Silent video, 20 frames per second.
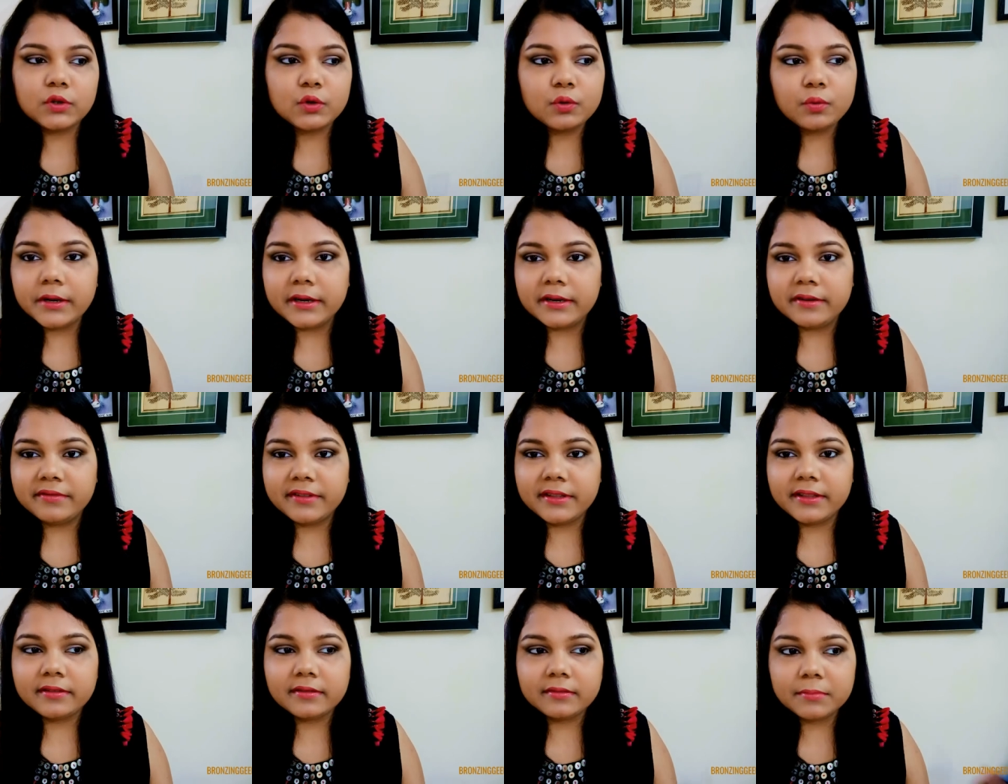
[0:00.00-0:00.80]
do it
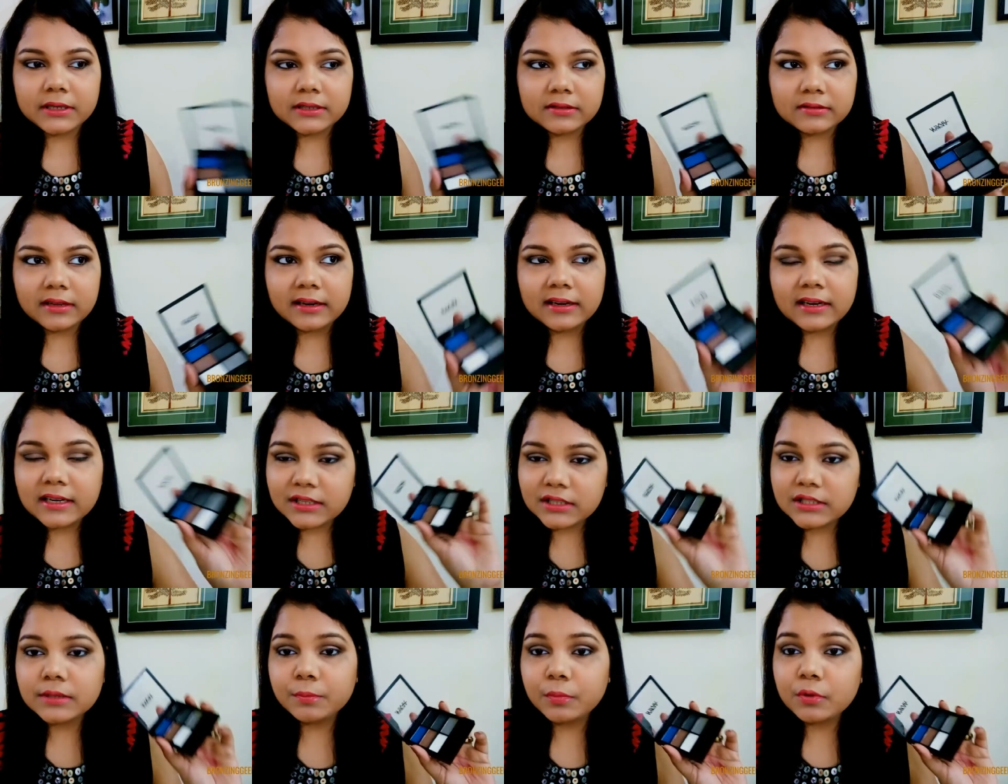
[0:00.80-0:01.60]
with, but then
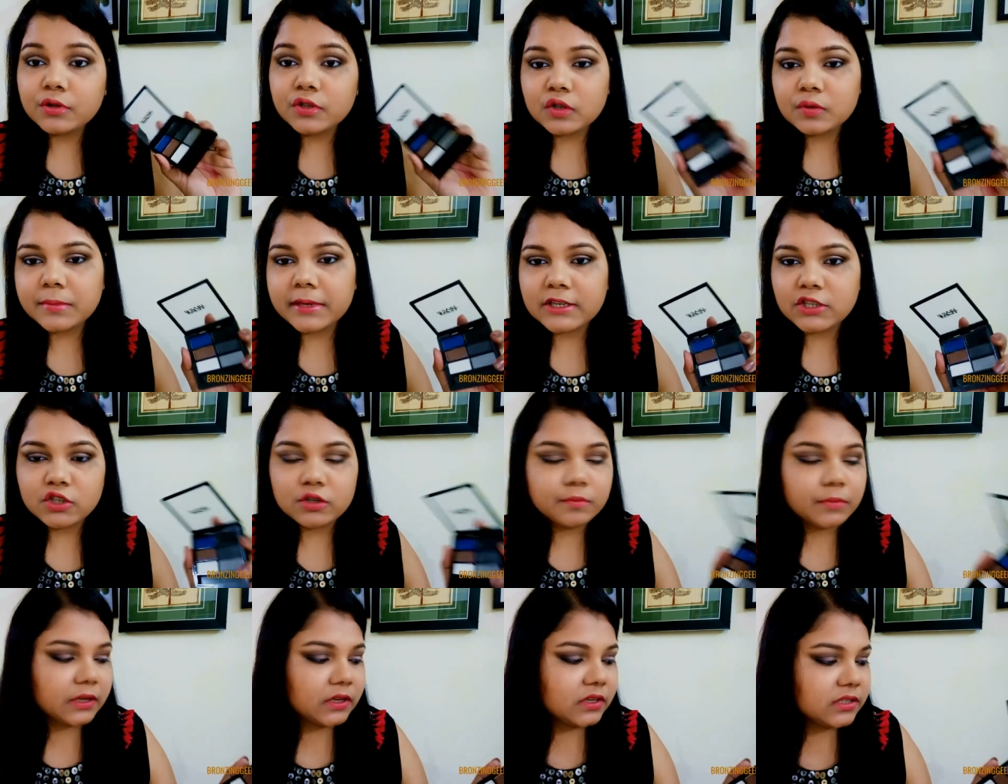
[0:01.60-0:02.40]
it is supposed to be
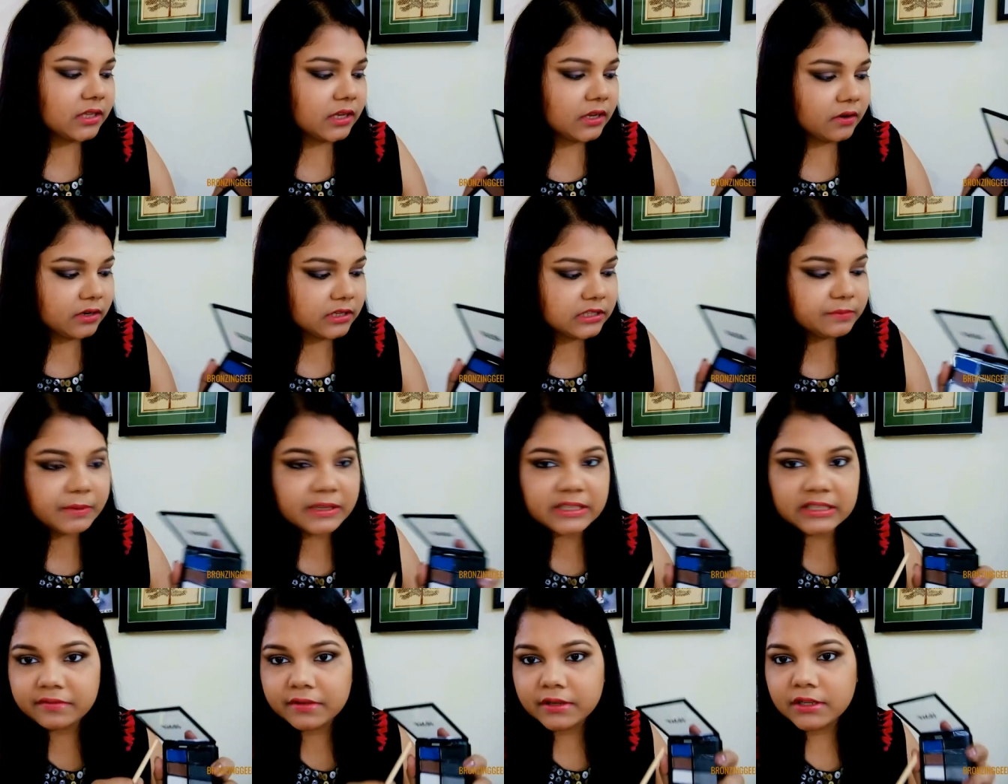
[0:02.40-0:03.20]
mentioned because they are not
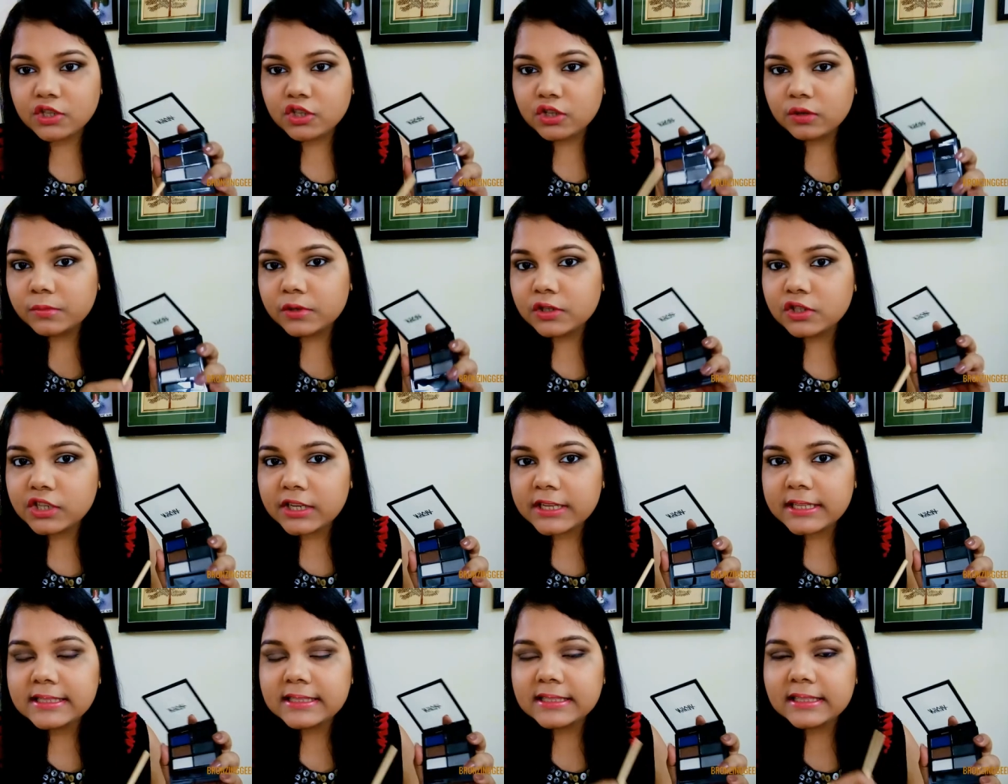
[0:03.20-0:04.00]
specific shimmer
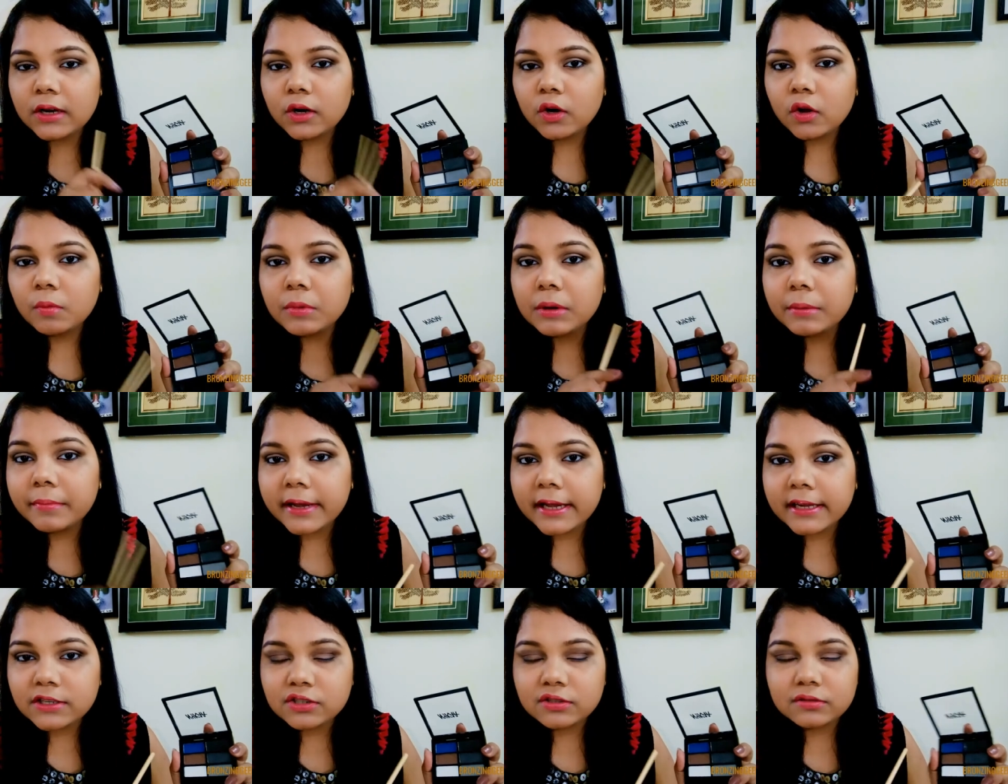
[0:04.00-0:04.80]
shades, they are normal
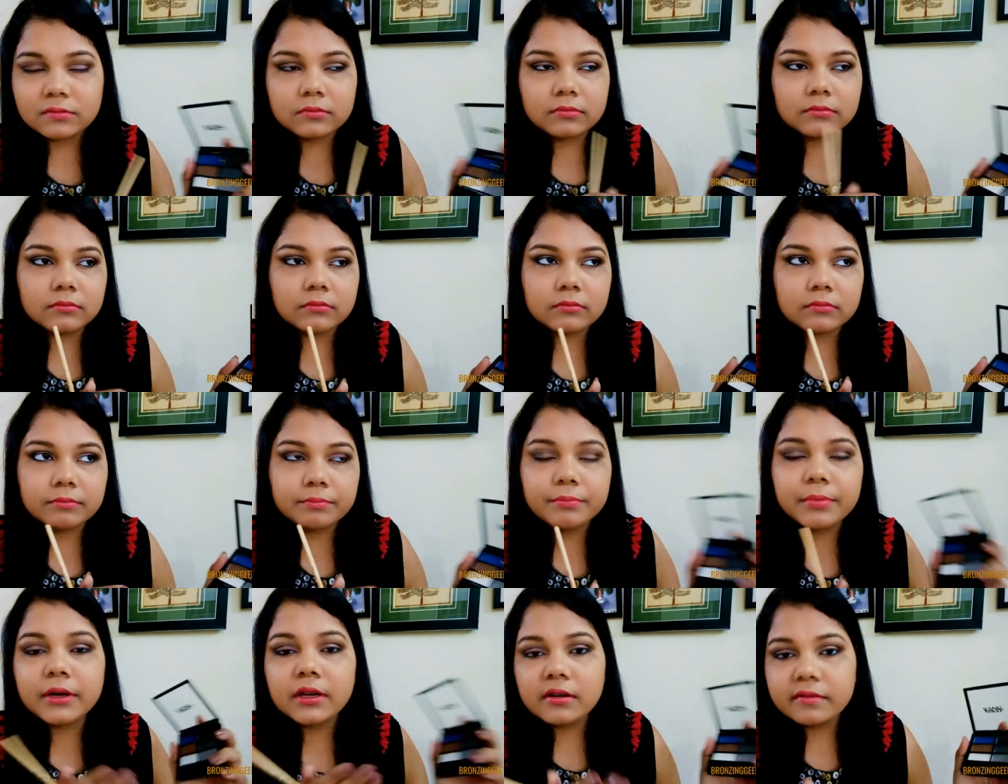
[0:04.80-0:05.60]
matte
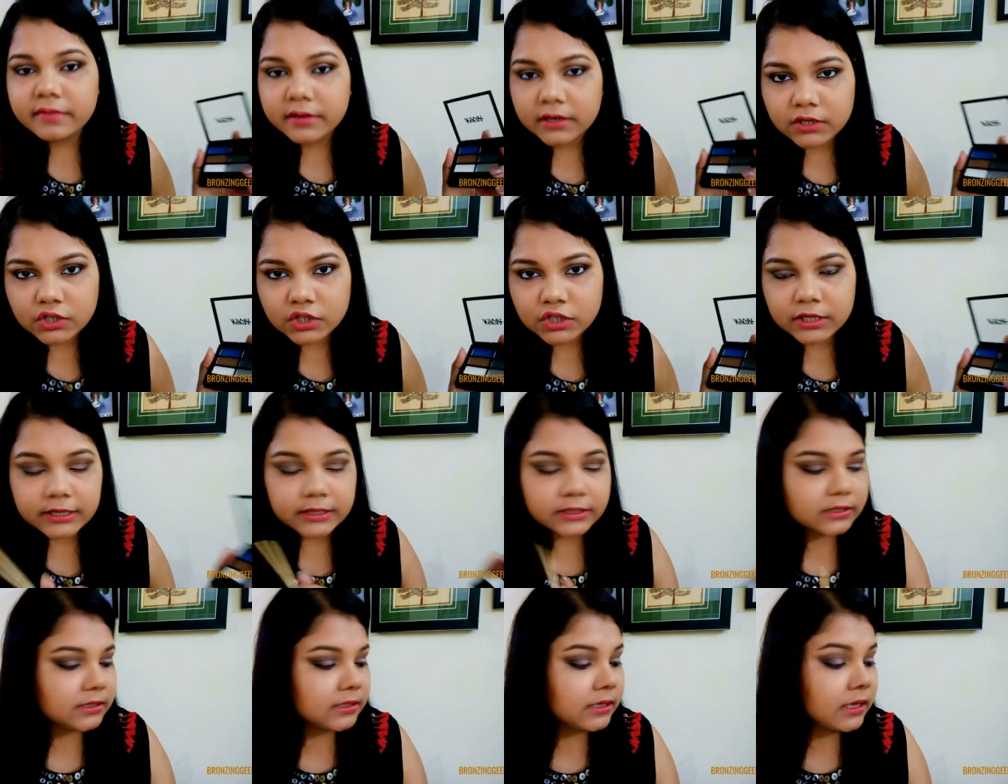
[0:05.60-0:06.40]
pearl finish
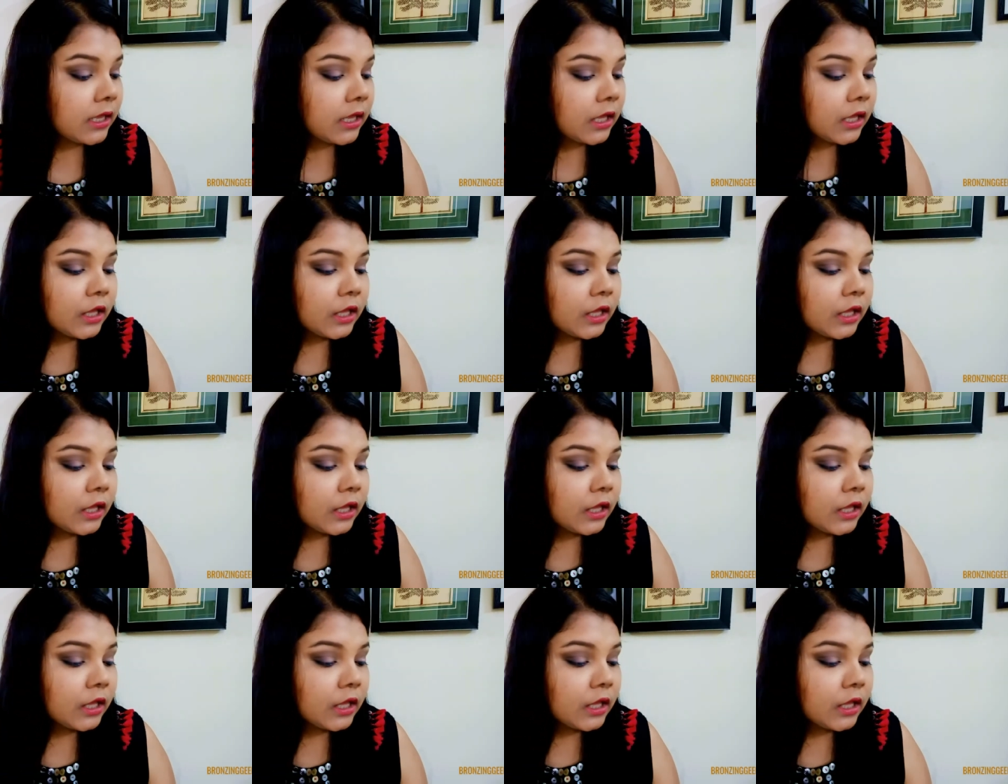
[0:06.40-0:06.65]
shades.